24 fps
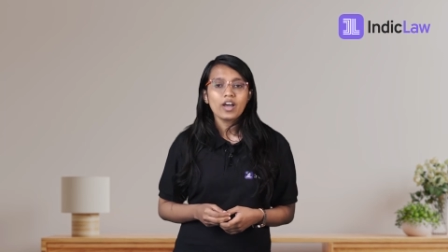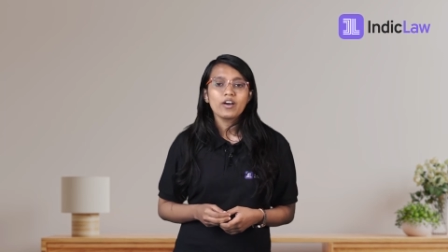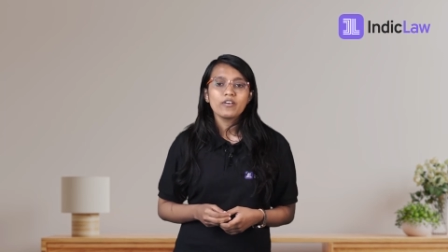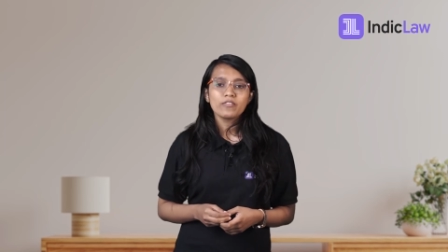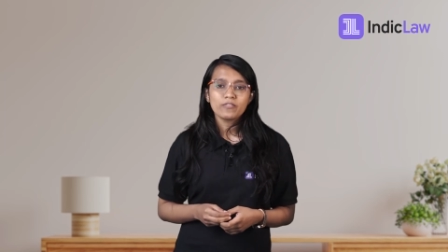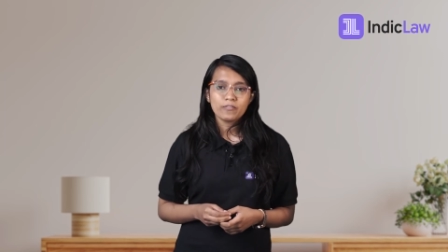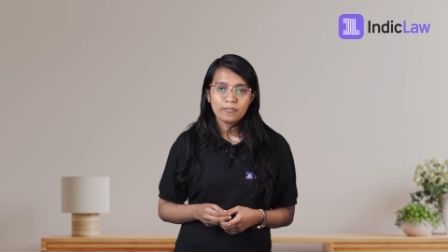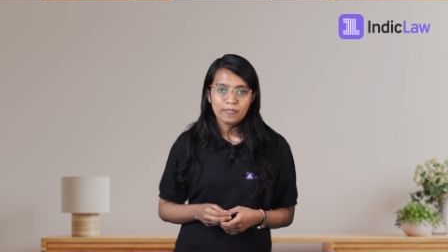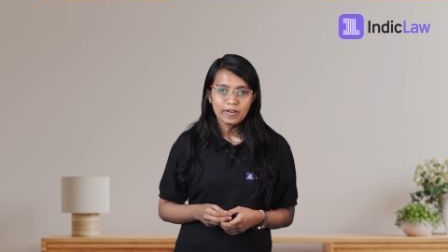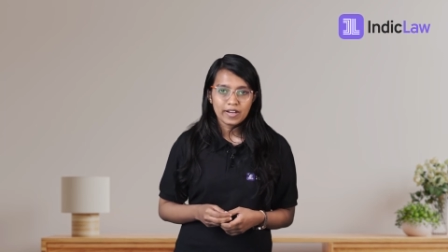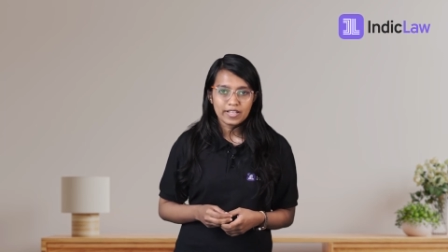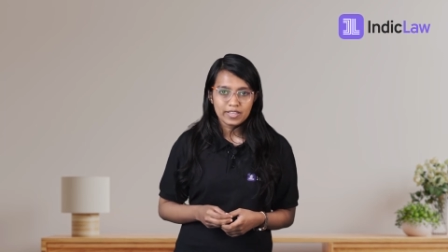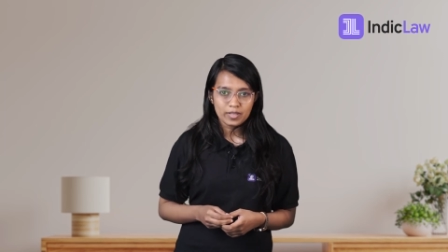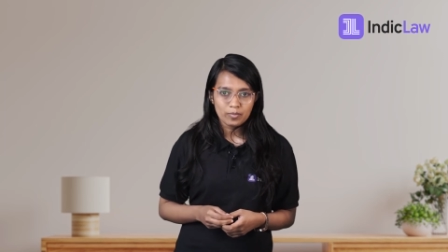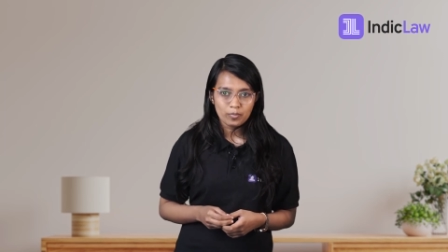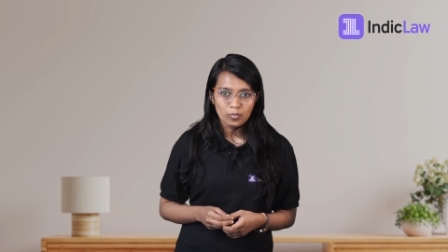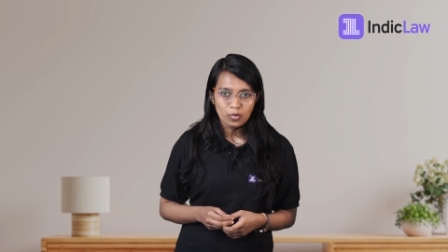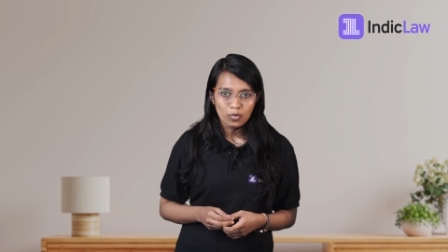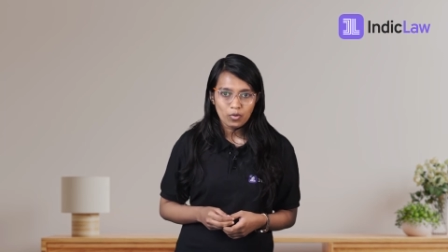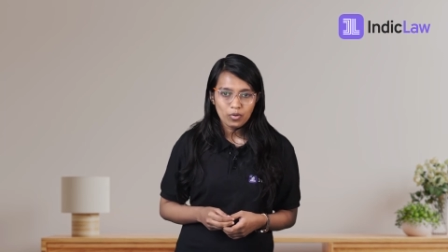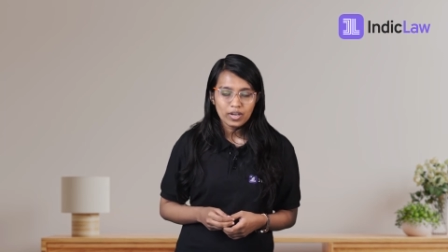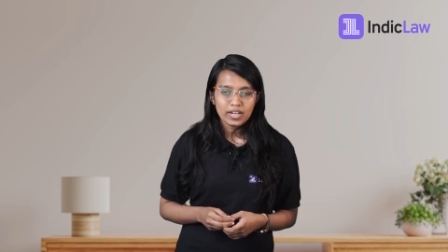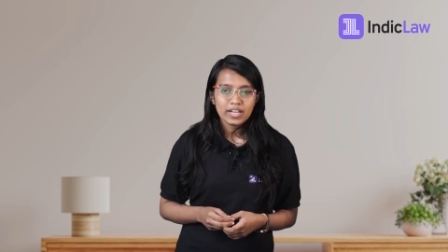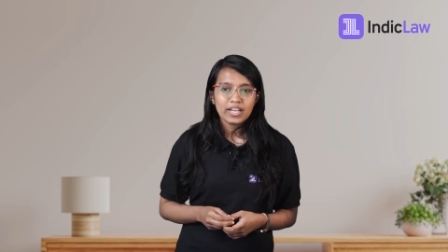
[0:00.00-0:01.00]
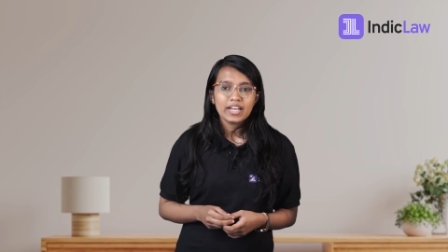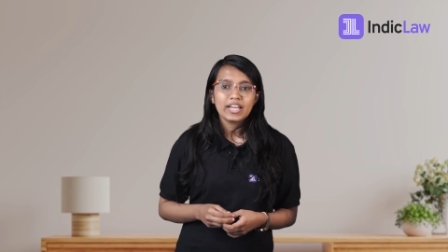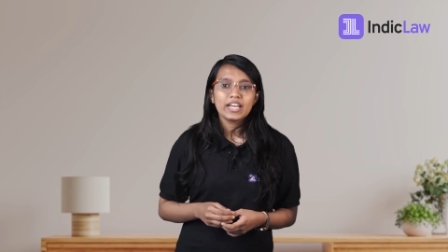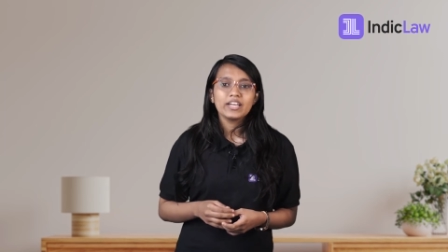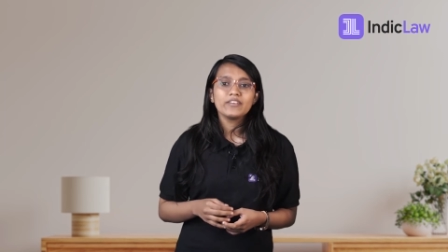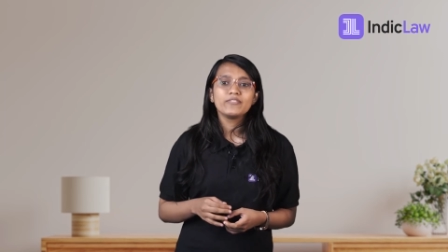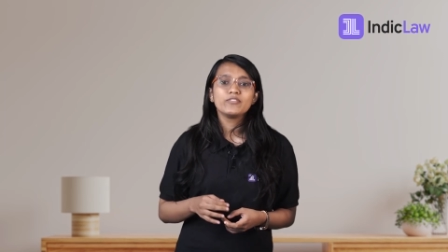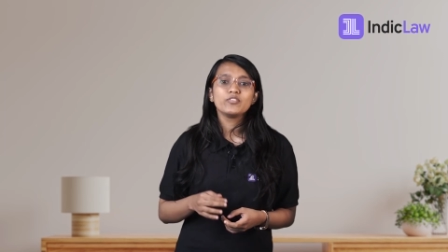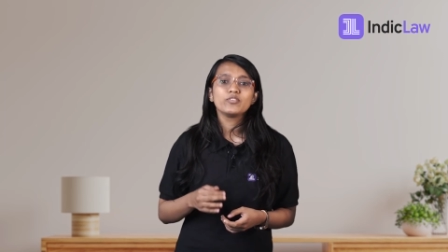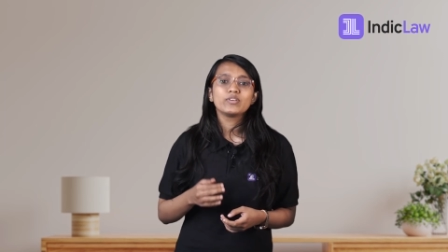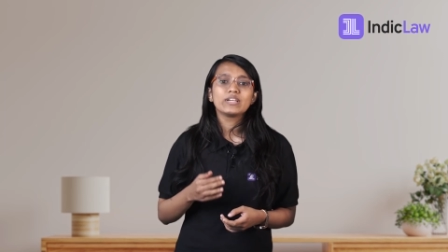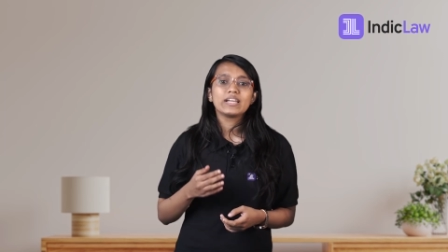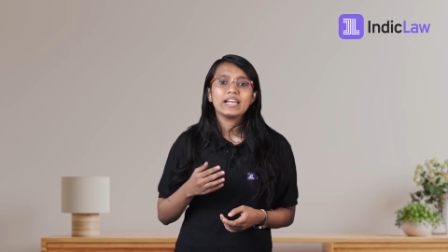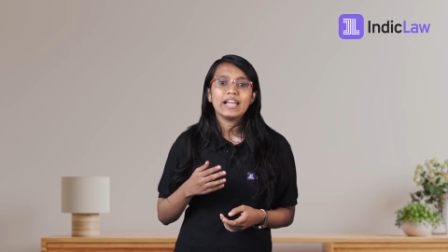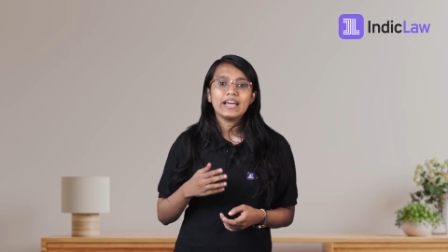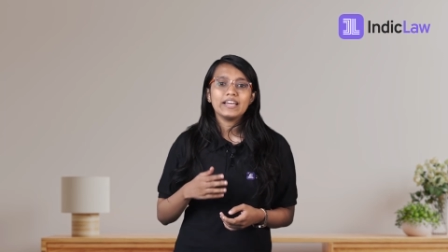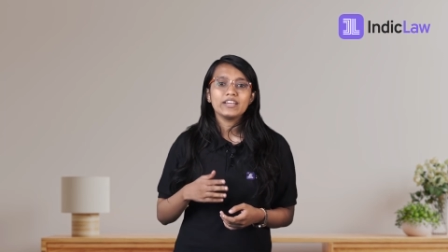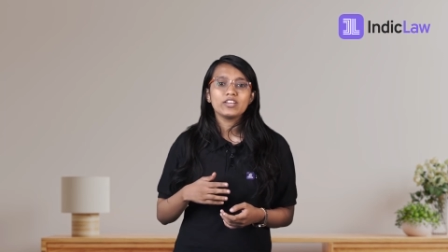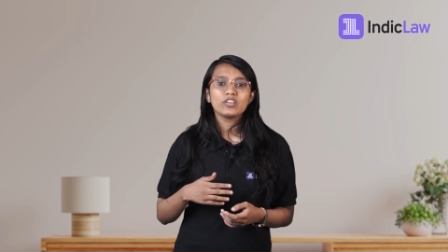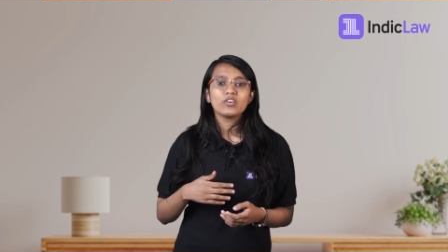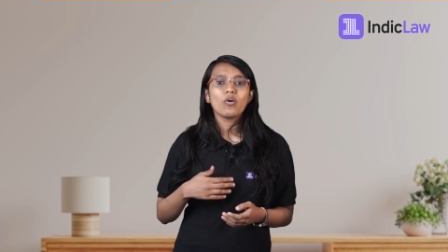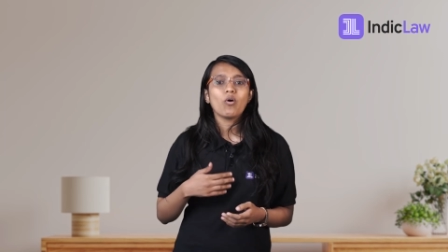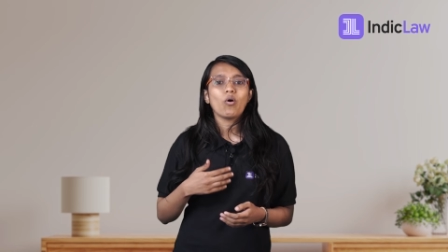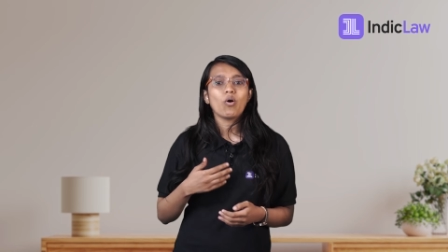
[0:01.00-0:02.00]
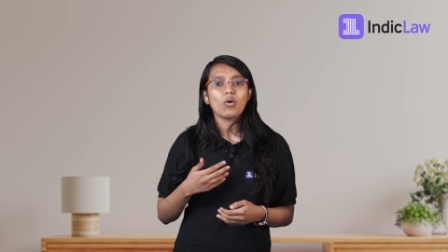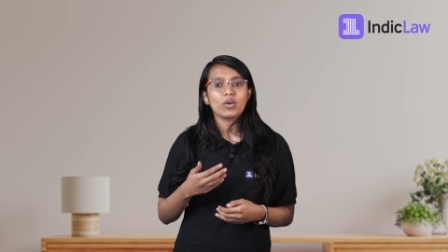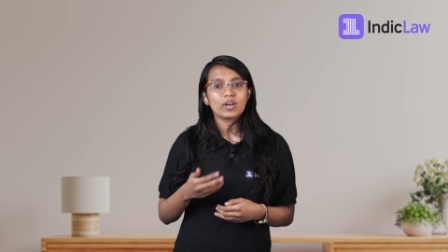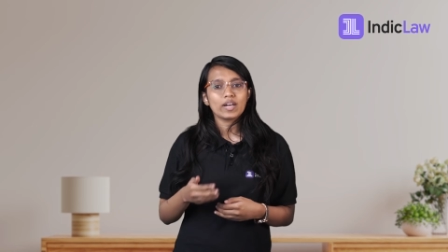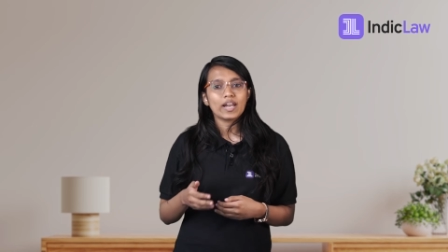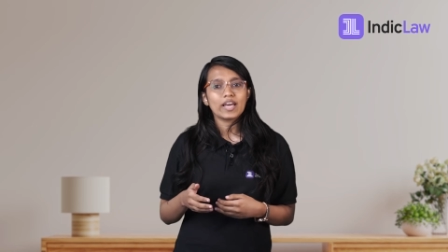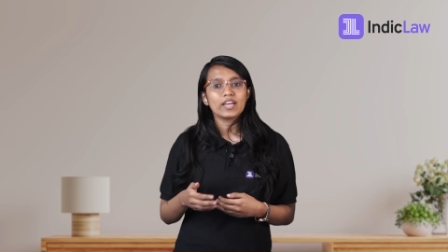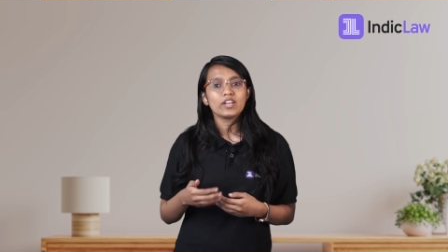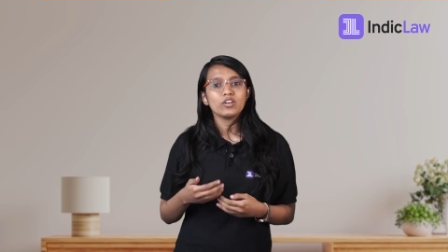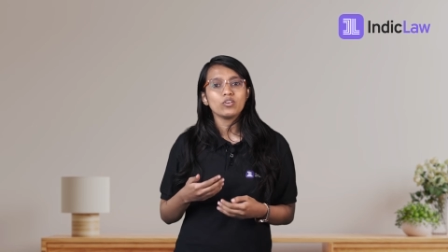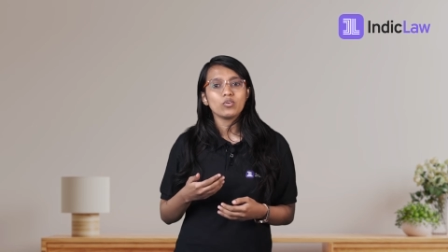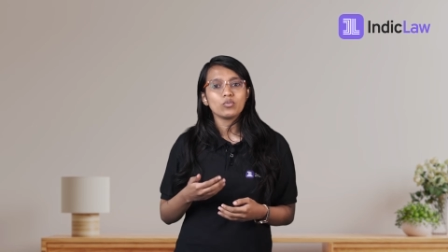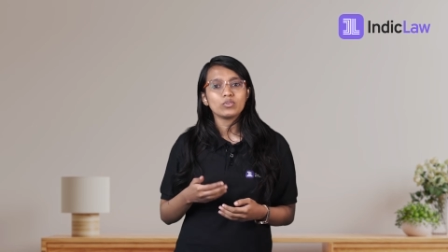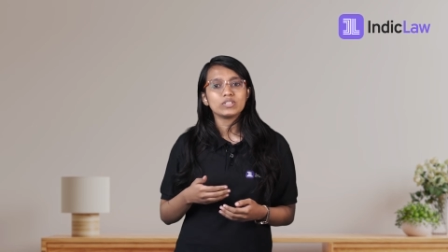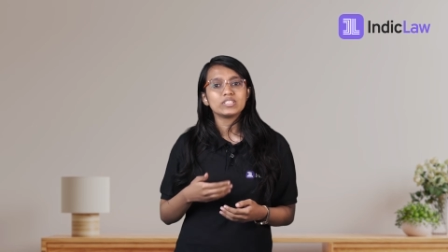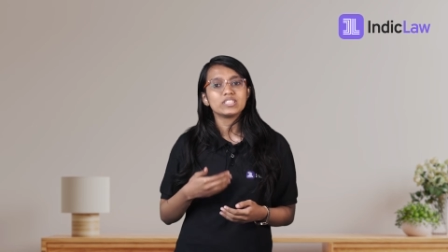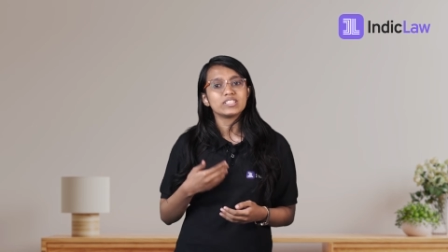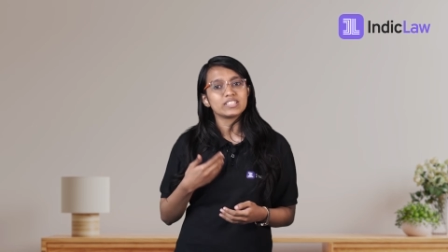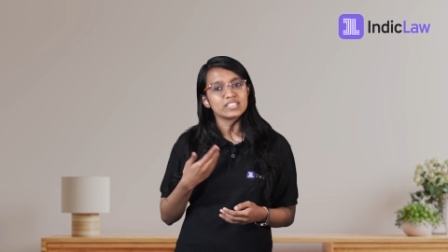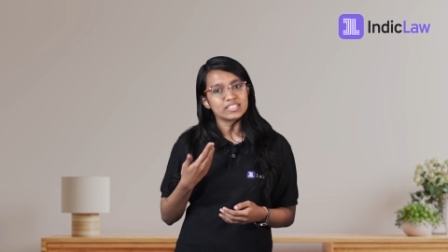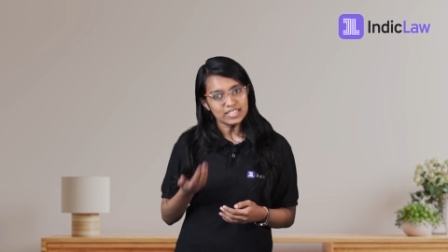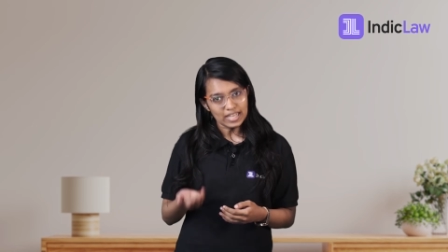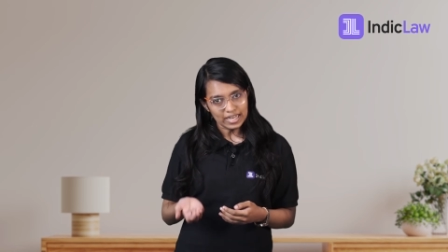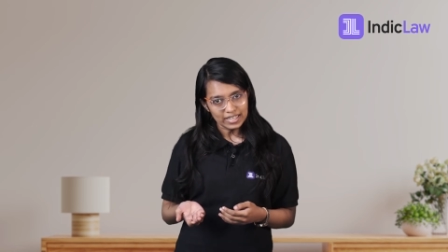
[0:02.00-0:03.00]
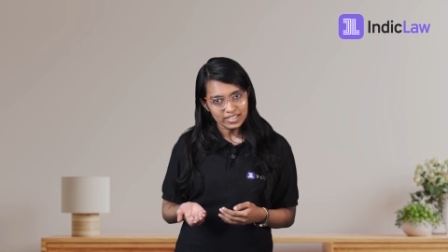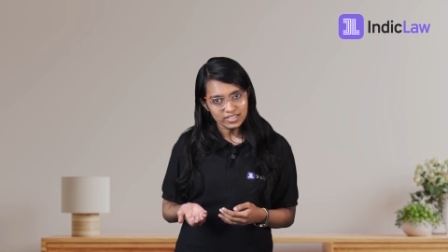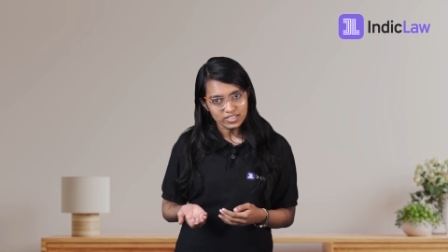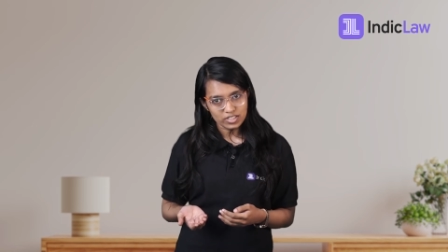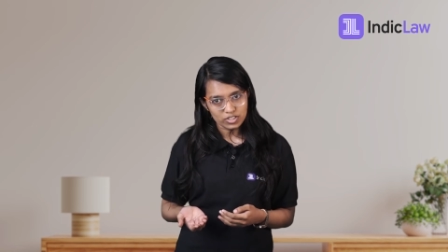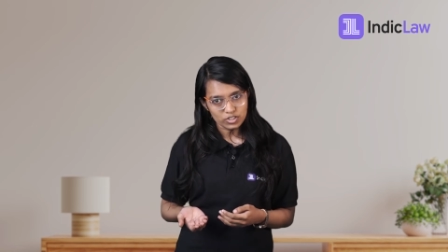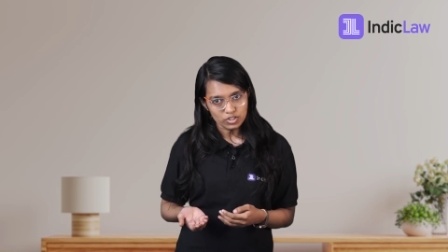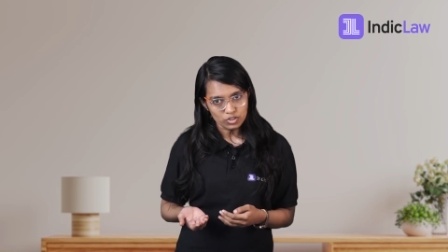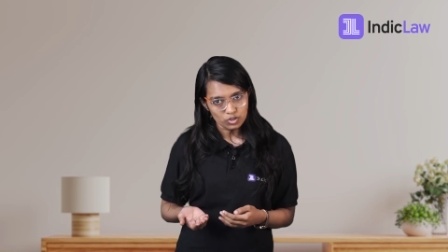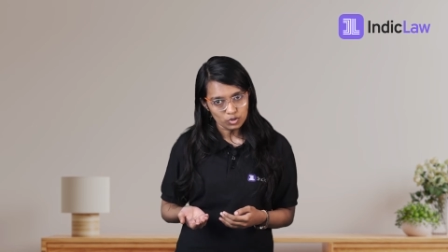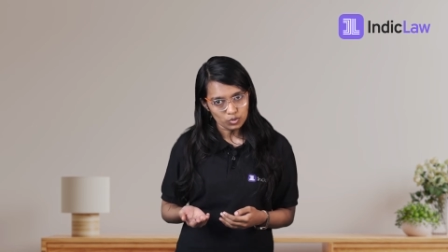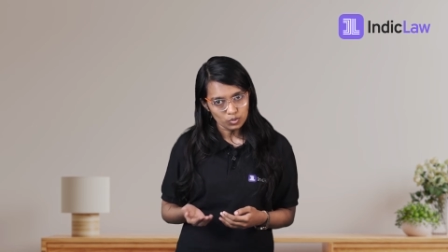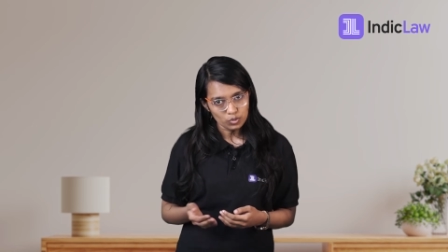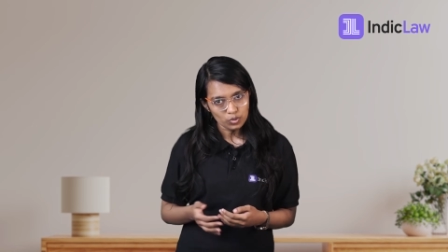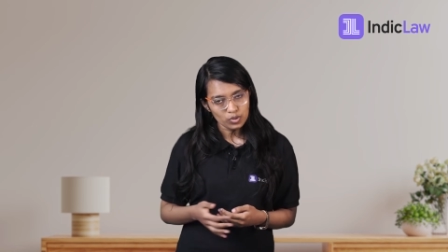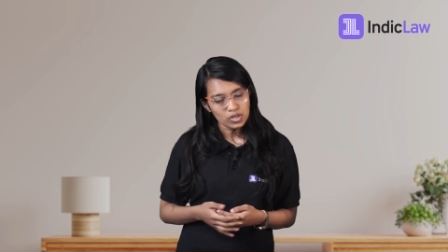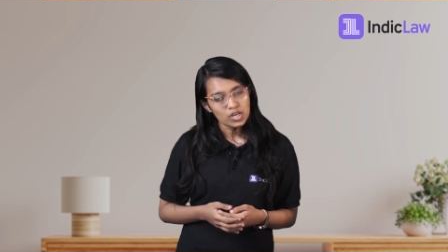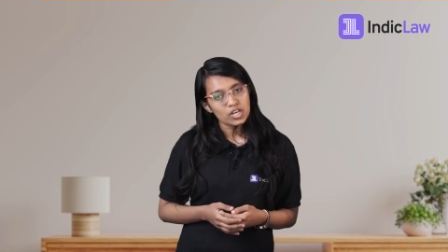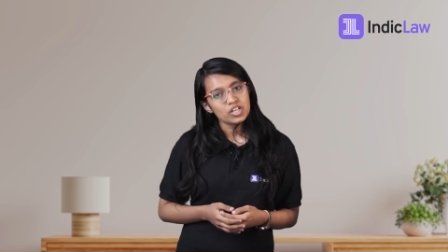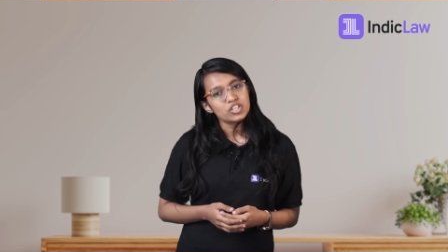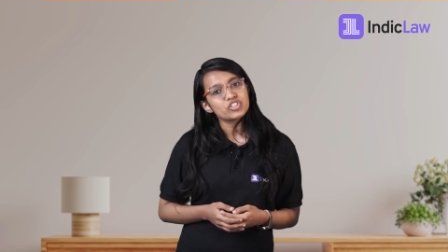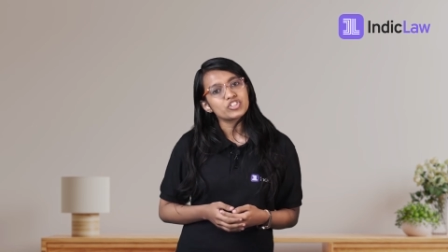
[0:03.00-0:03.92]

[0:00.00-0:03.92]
Furthermore, if you'd like your online notes recited to you,